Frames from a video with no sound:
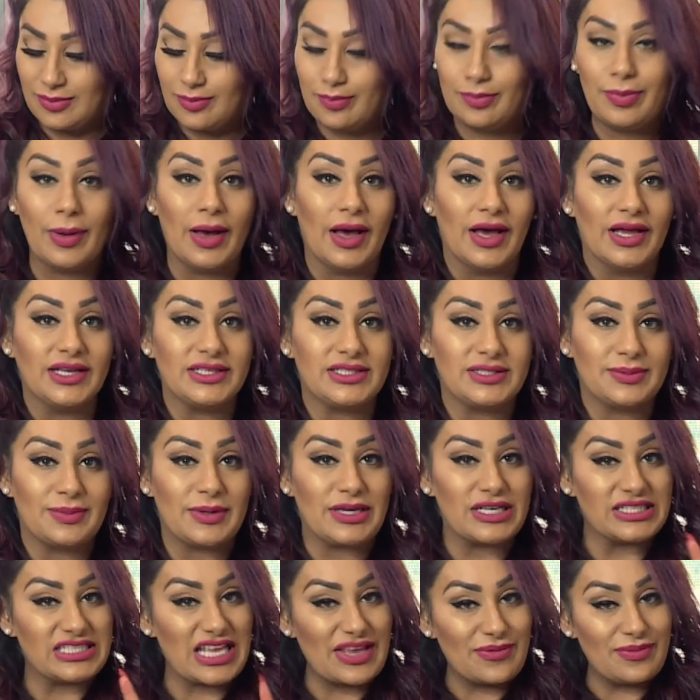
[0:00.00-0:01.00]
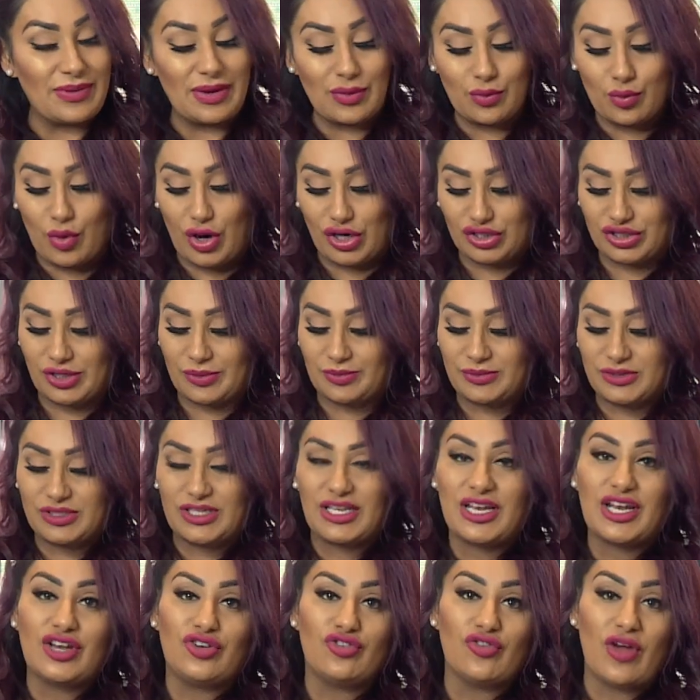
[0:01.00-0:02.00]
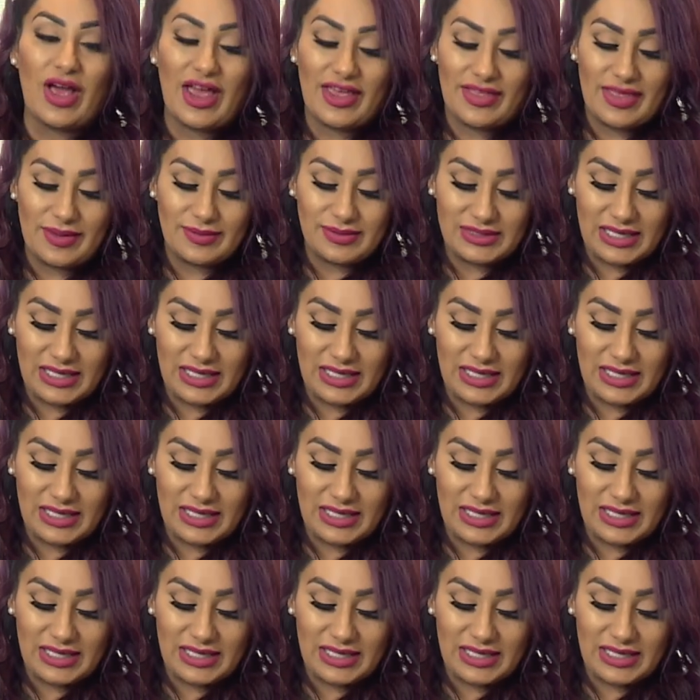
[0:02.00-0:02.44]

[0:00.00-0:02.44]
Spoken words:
but because they've been washed, I'm just going to dry them